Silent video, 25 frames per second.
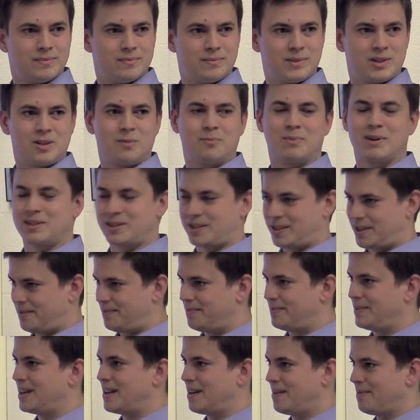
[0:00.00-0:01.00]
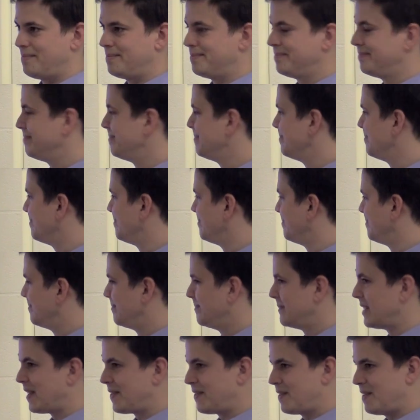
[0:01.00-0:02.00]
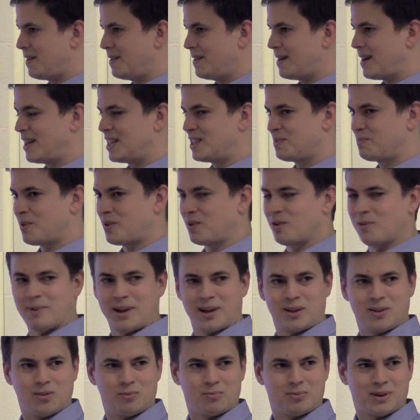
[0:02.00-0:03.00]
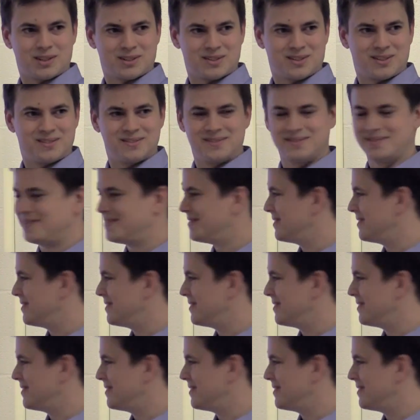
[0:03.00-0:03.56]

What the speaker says: Richard Preston, yeah. Not his brother Michael Preston.